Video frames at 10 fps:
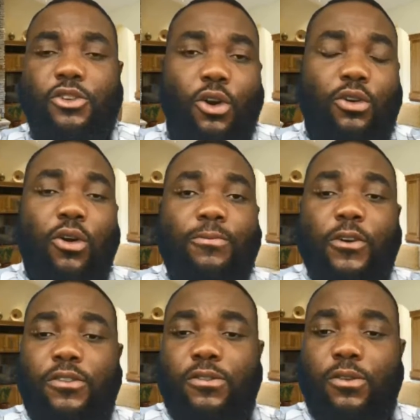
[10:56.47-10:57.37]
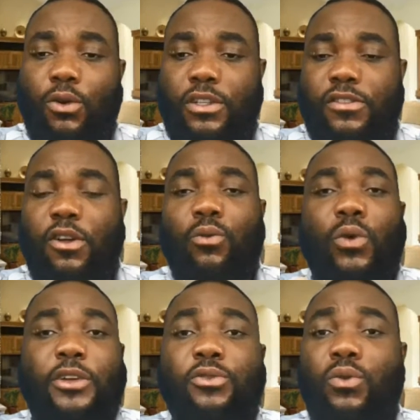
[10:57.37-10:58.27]
Your comfort zone is
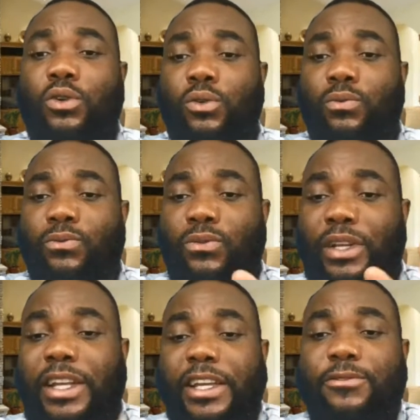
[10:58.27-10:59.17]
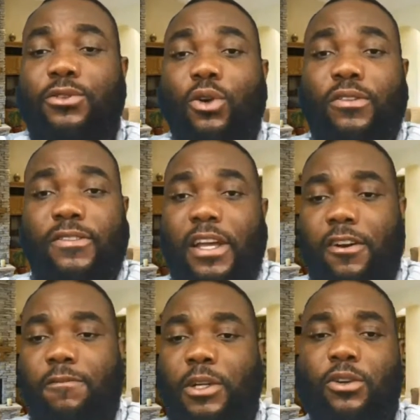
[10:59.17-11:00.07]
not where you want to leave
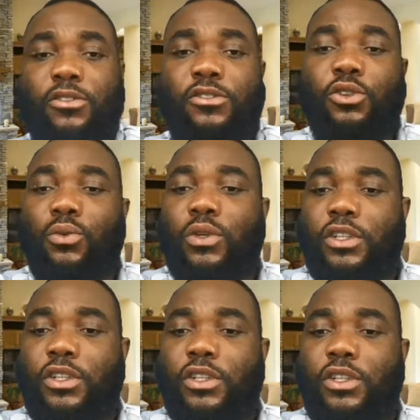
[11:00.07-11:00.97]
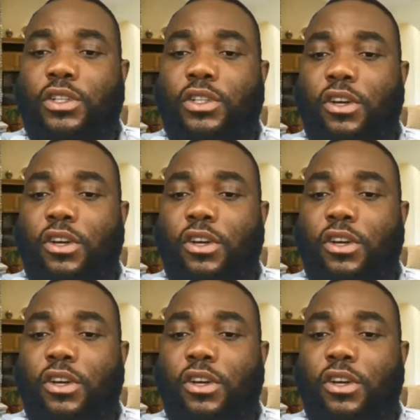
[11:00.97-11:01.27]
yourself, because you will not be